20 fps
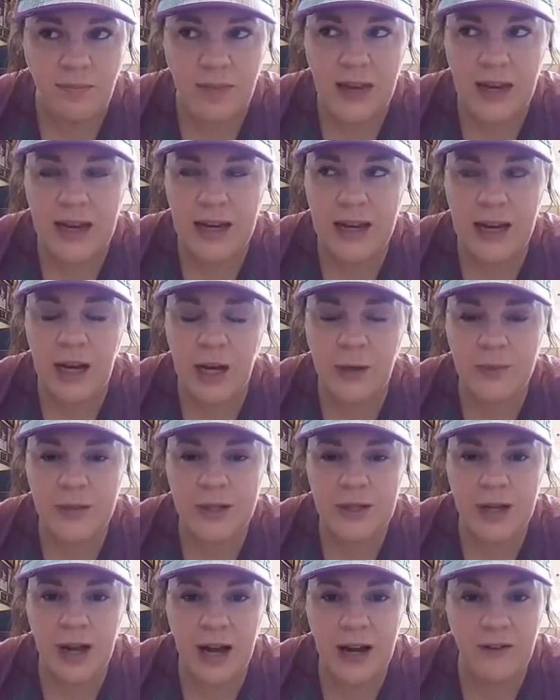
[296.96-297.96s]
it
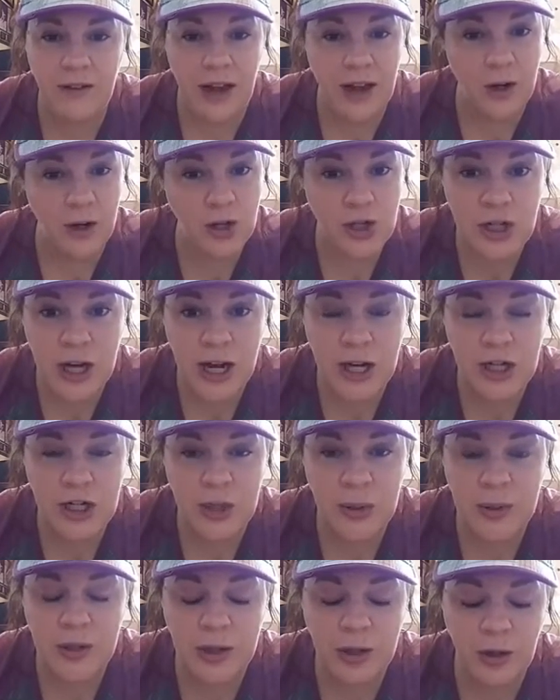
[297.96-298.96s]
helps kind of energize
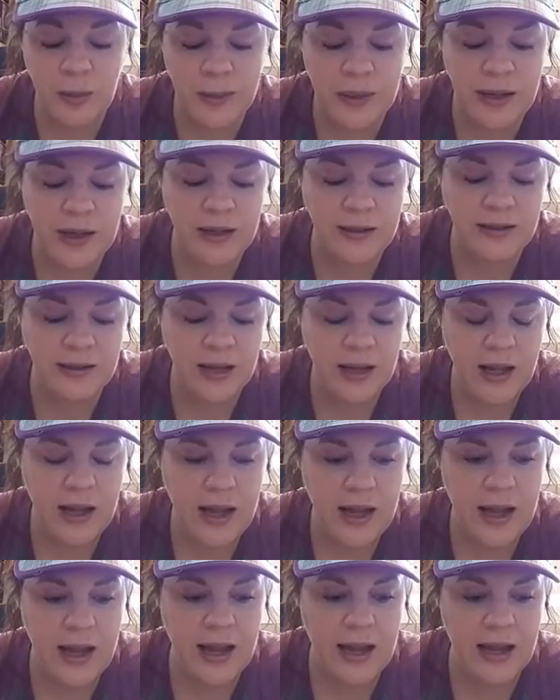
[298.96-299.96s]
you a little bit.
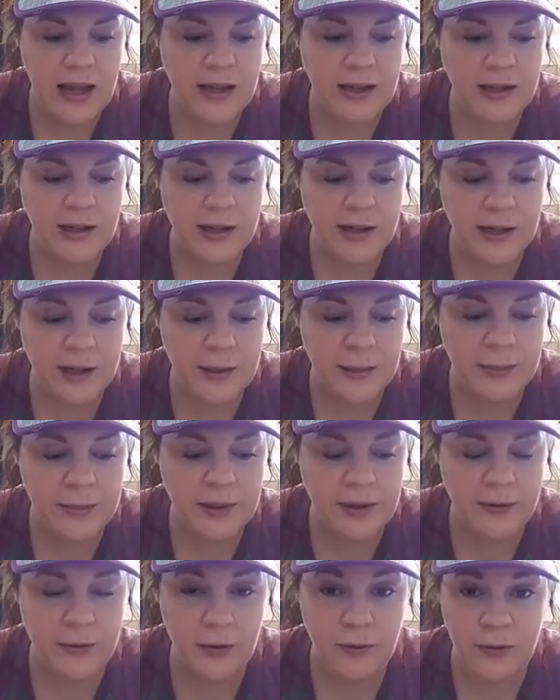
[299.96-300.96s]

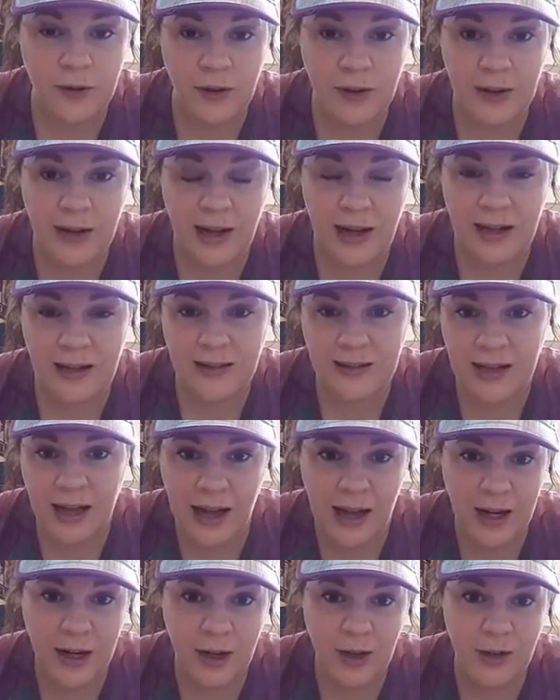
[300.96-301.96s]
And if you're feeling kind of
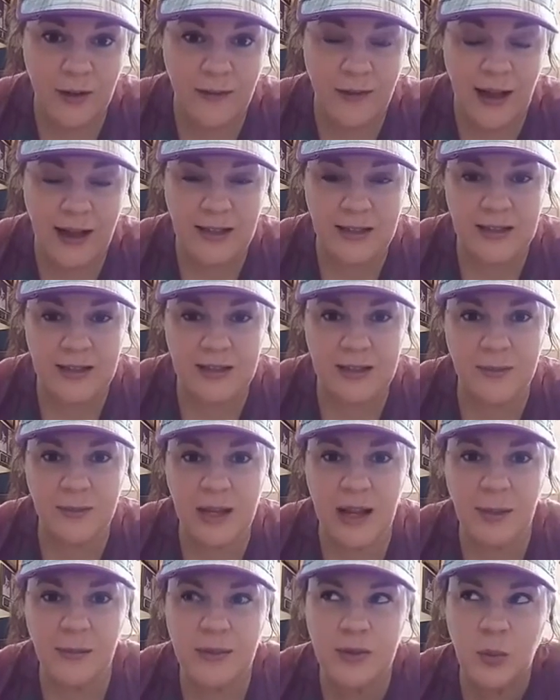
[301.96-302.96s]
tired, and that's
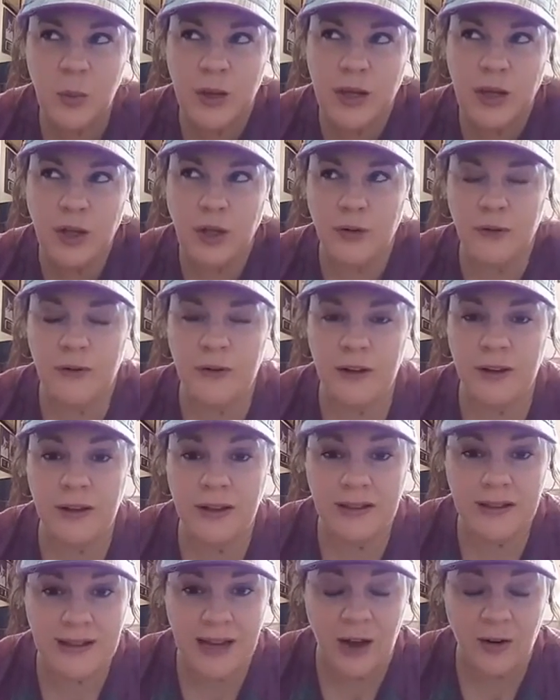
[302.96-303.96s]
sometimes when you're
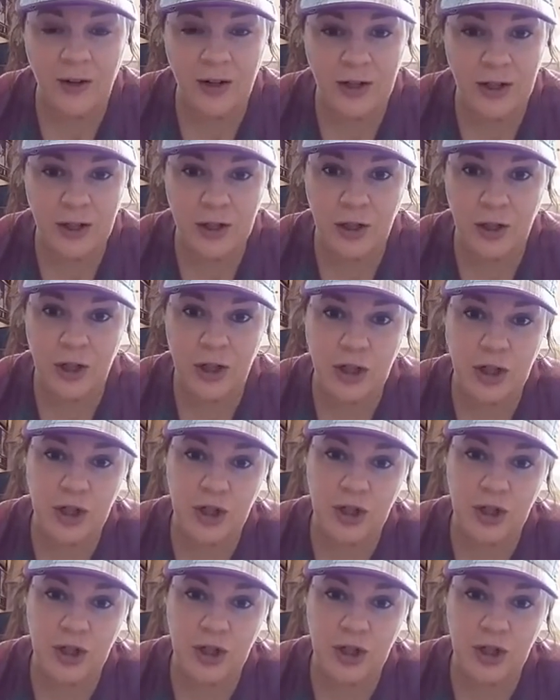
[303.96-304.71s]
feeling down and discouraged, you're